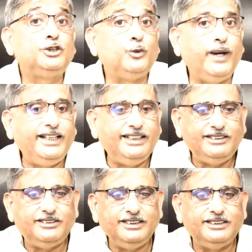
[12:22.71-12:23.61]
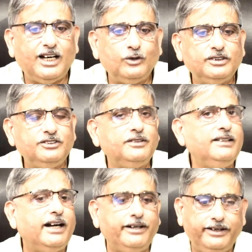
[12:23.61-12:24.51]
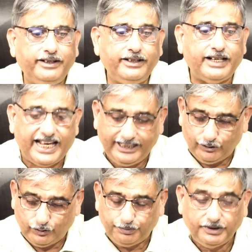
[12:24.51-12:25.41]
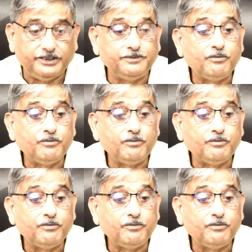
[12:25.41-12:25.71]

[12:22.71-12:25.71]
23,309 rupees.